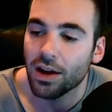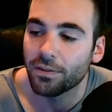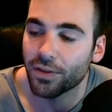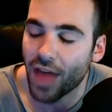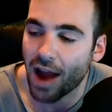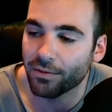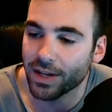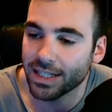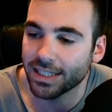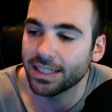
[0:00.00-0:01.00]
For that
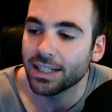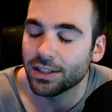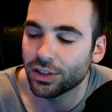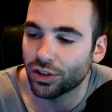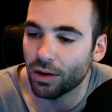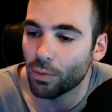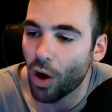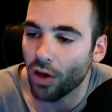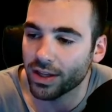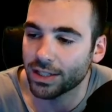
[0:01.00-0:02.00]
reason, the XUMM
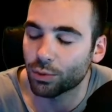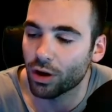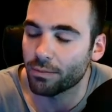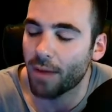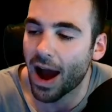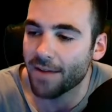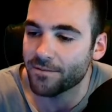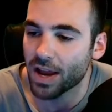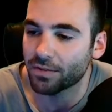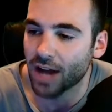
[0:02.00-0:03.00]
wallet is one of my
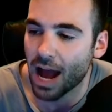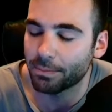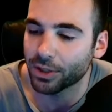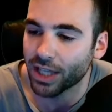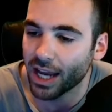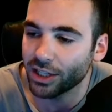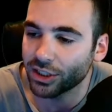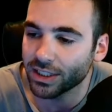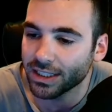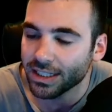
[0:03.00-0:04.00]
favorite
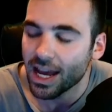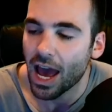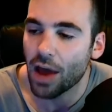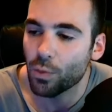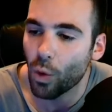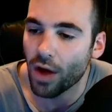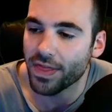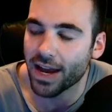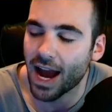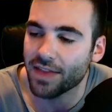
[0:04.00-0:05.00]
applications and one
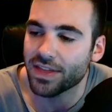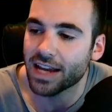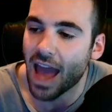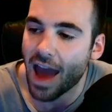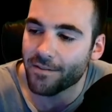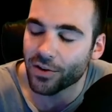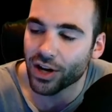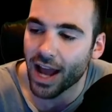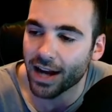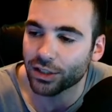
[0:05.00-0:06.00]
that I think
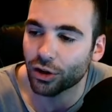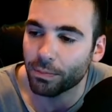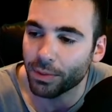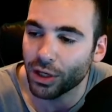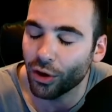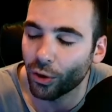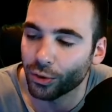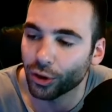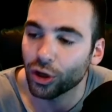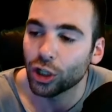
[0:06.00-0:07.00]
every X R P
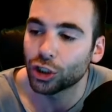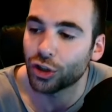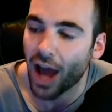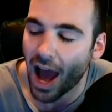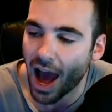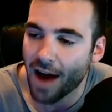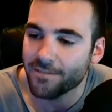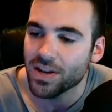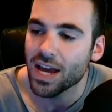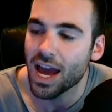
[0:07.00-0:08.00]
holder should have
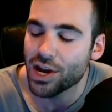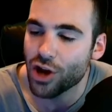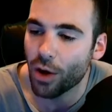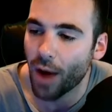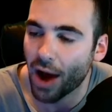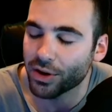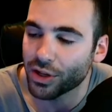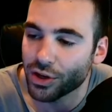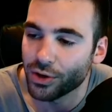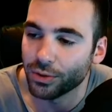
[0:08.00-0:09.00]
and know how to
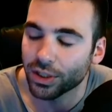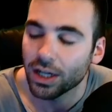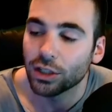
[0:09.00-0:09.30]
use.